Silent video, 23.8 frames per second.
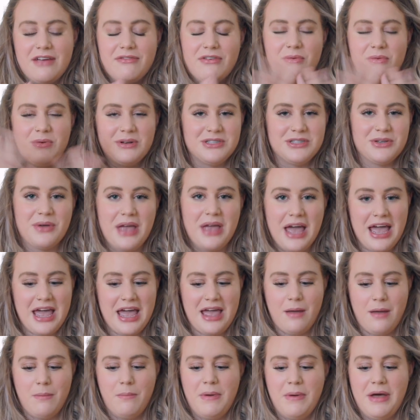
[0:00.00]
Everyone's
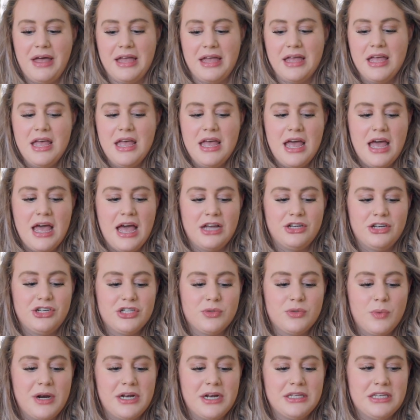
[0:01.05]
okay, but I
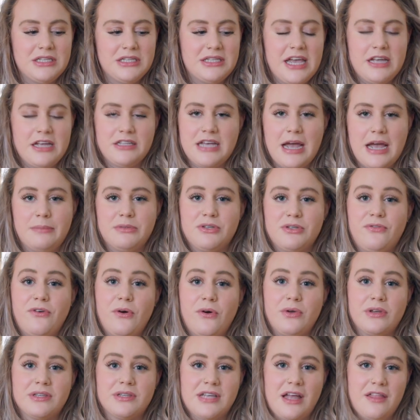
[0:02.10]
just wanted to take time to
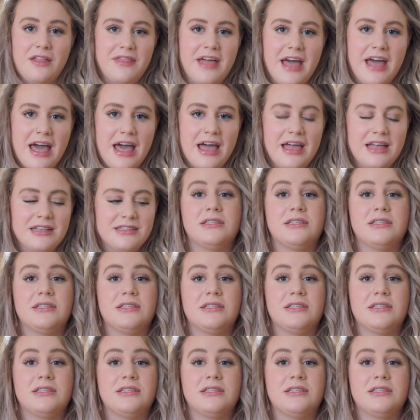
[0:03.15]
focus on that.